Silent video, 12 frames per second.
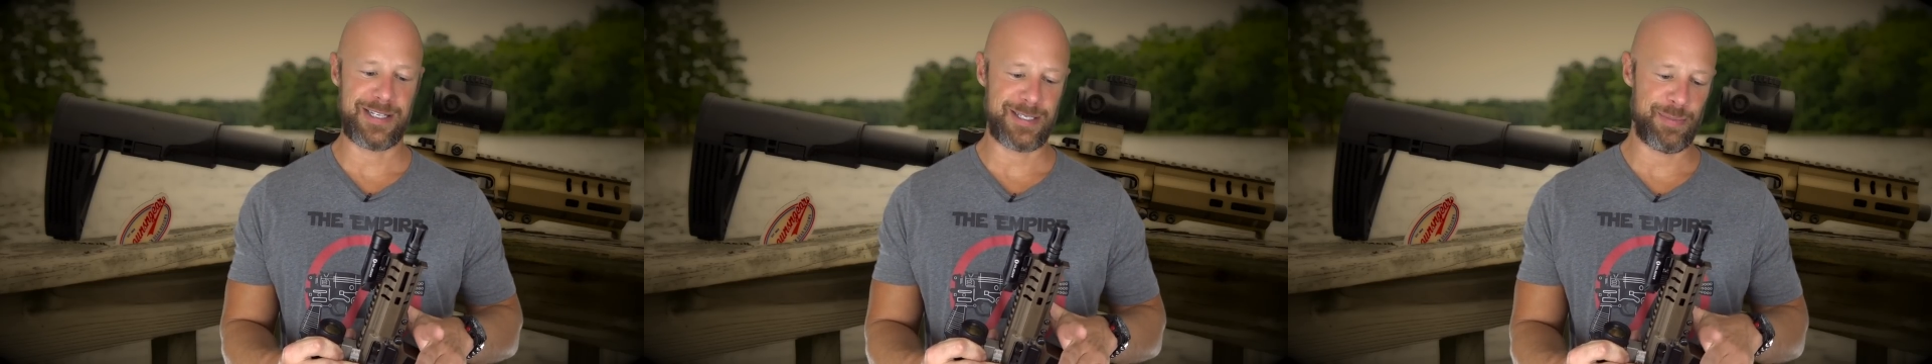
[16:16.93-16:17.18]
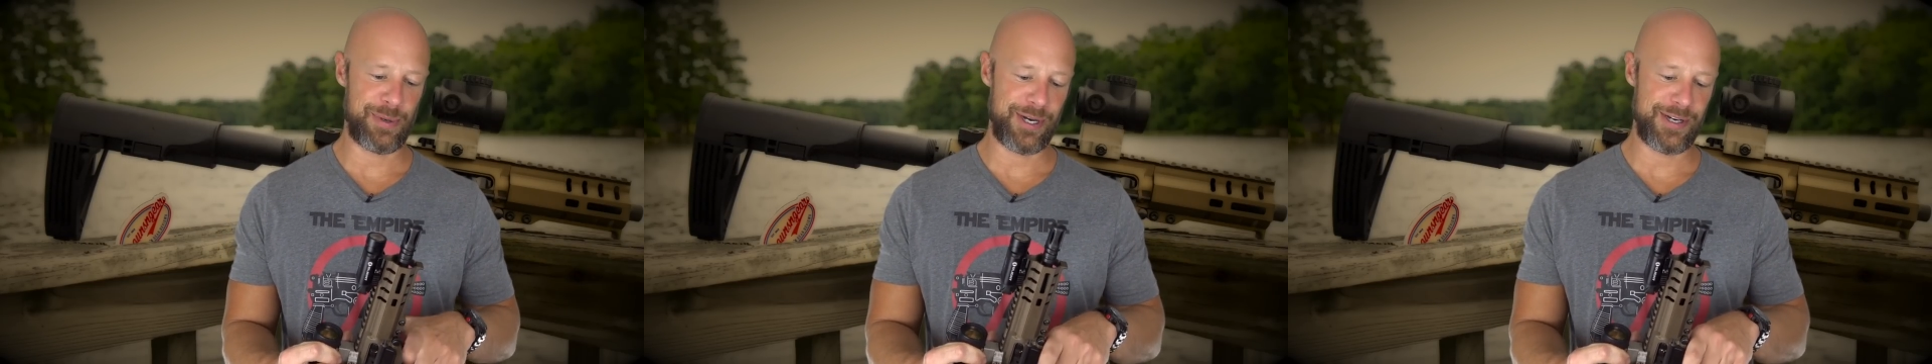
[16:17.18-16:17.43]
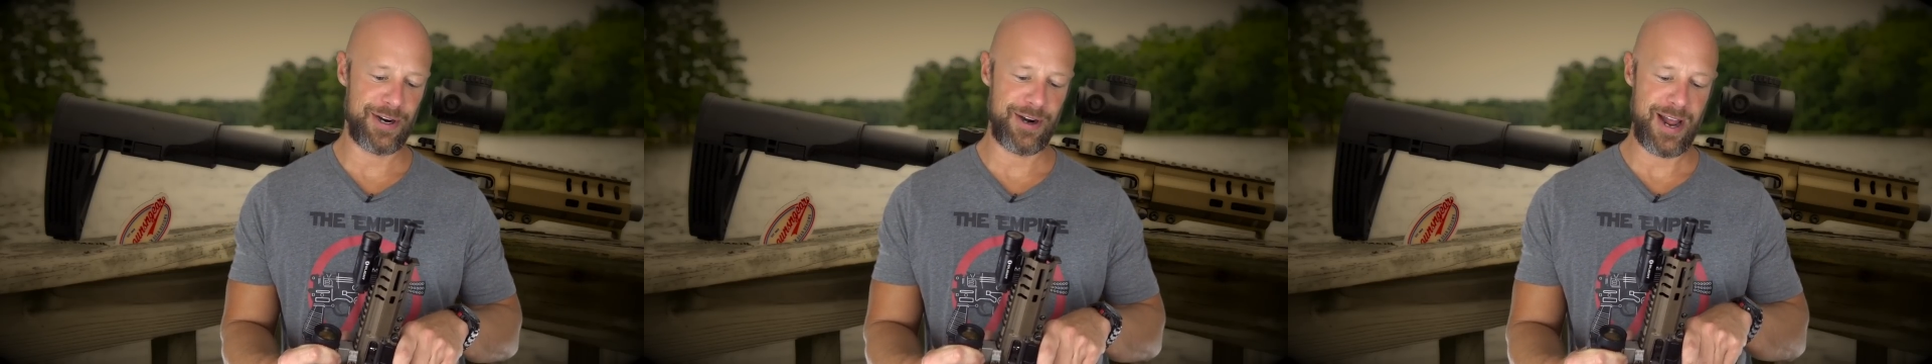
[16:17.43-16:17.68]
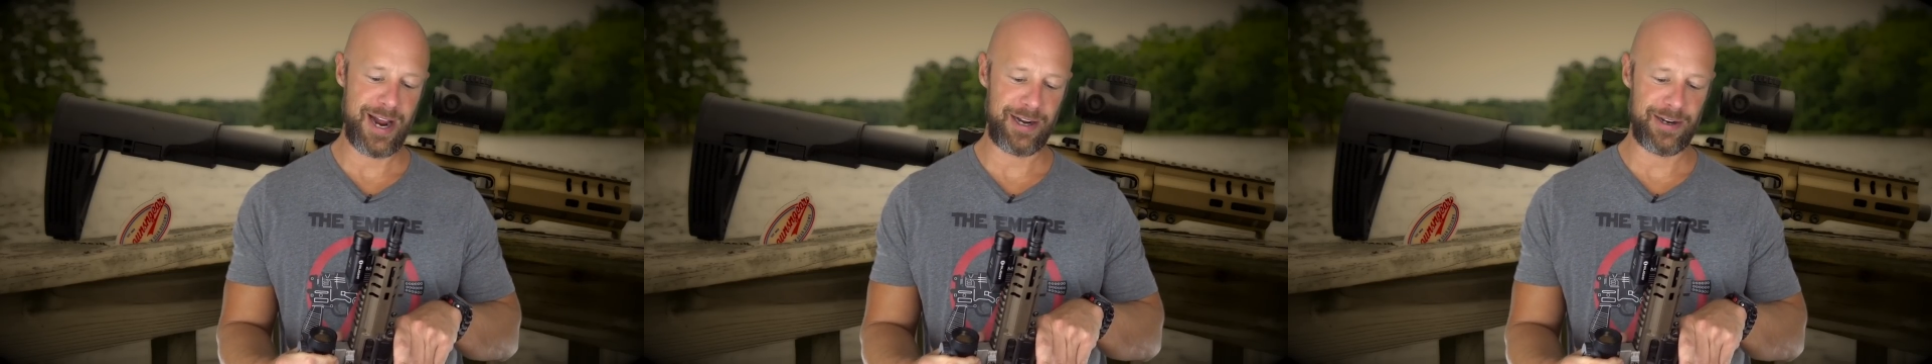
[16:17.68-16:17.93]
It's a pretty
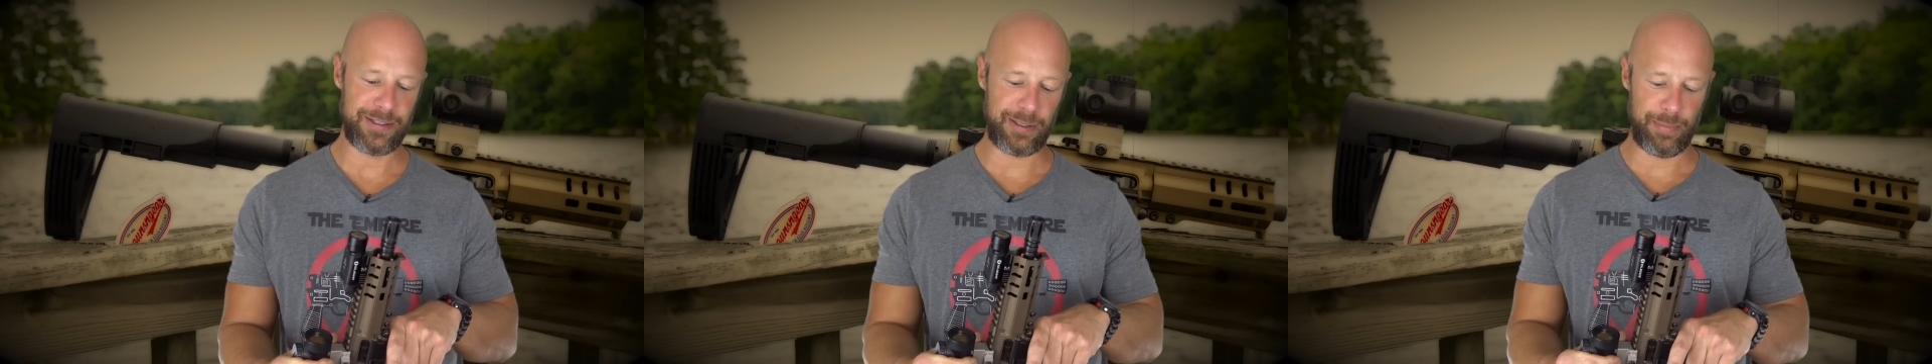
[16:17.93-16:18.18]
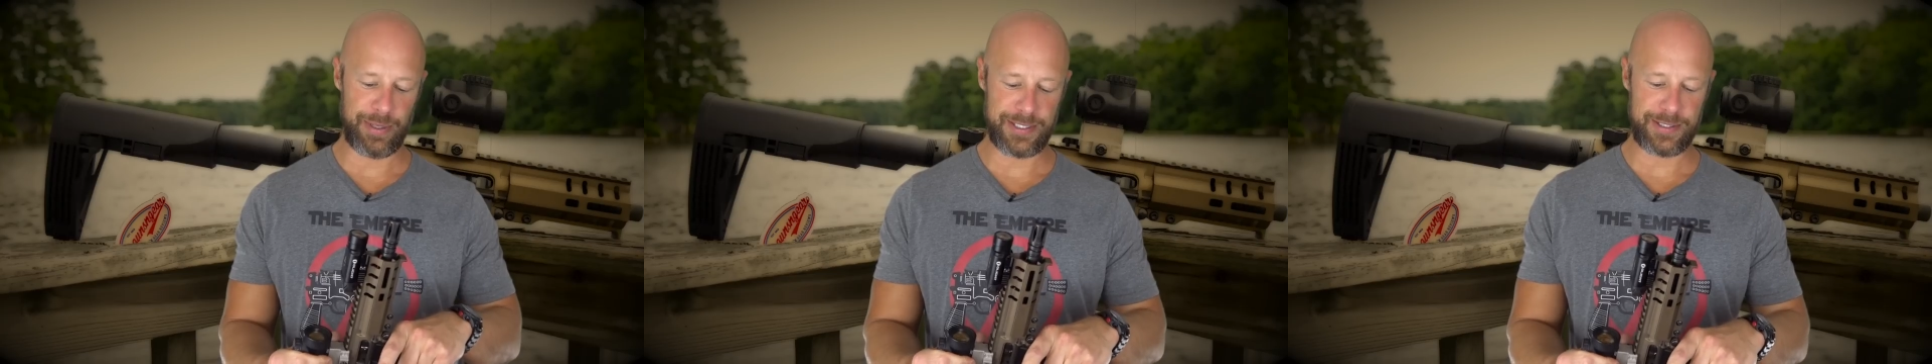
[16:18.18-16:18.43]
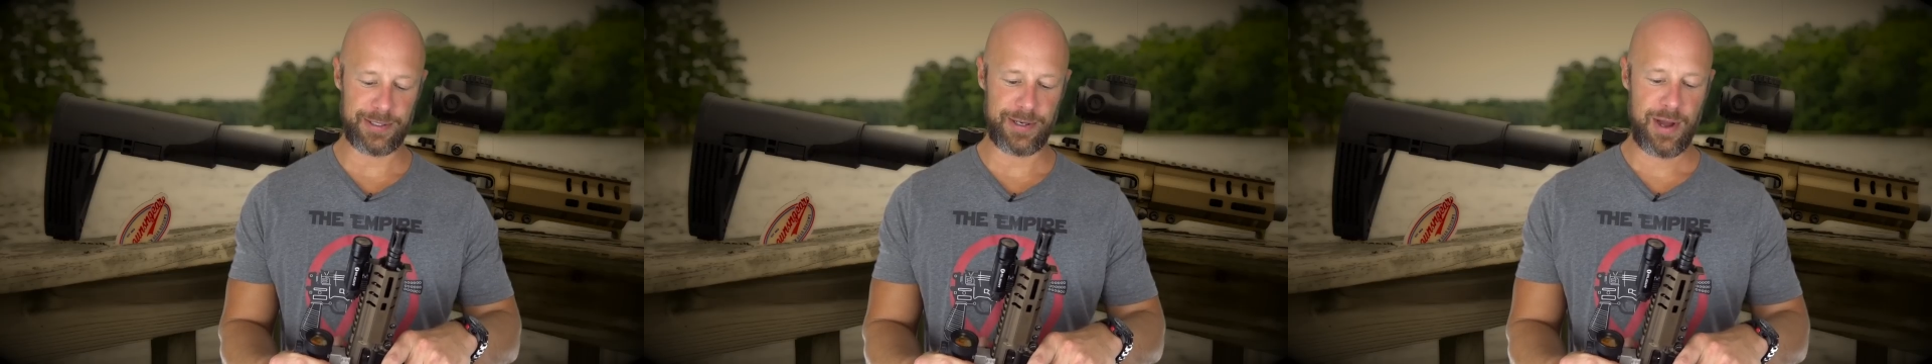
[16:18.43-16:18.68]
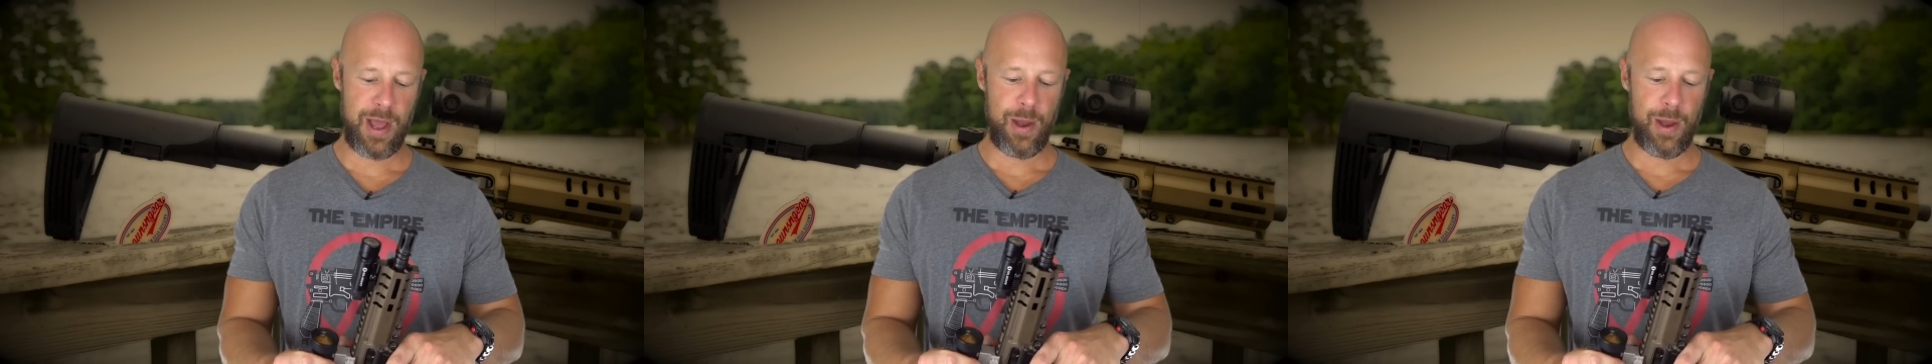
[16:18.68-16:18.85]
darn accurate little pistol,